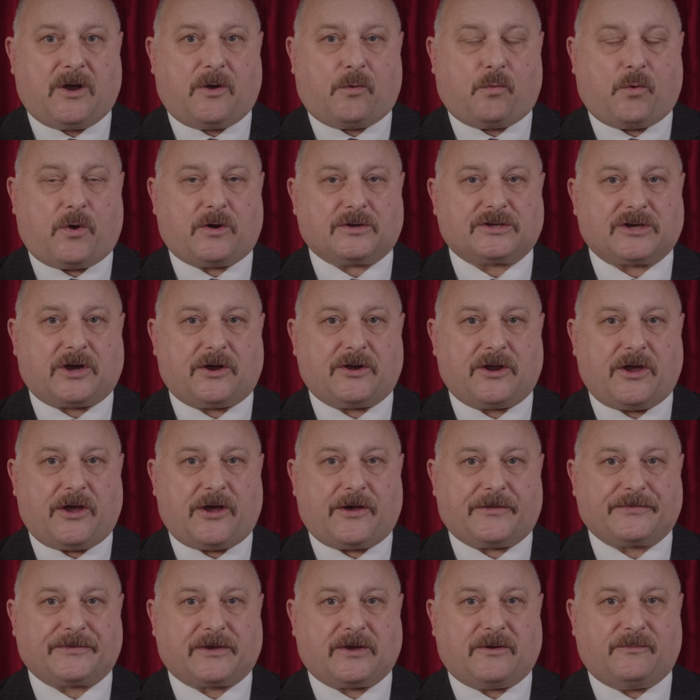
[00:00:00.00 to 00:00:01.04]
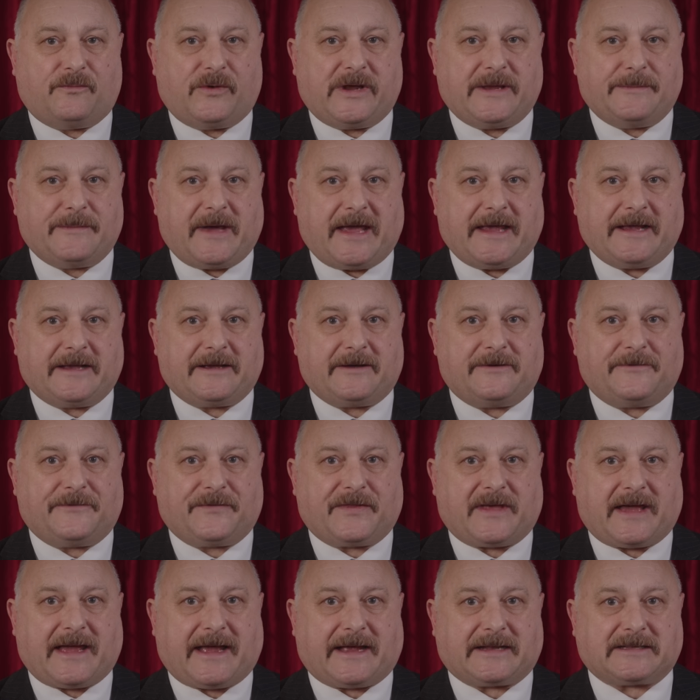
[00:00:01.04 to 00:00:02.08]
What on earth can we make of
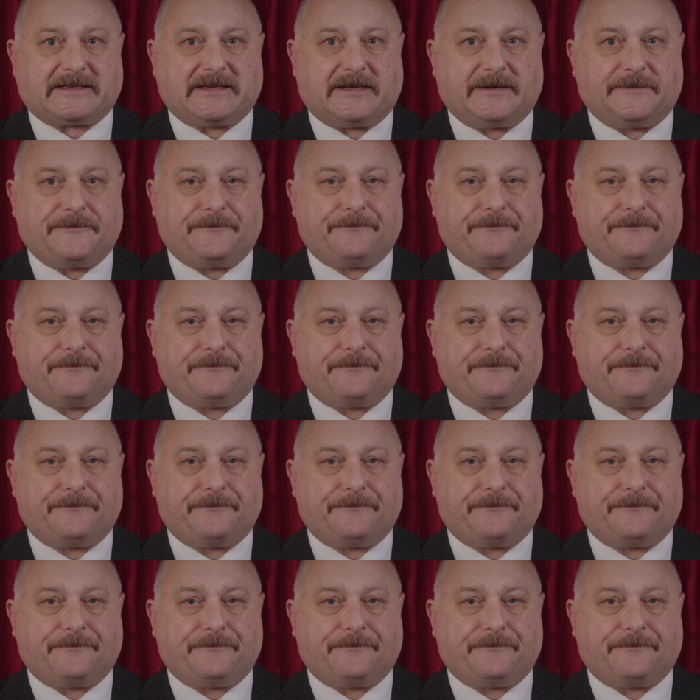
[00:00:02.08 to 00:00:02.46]
that?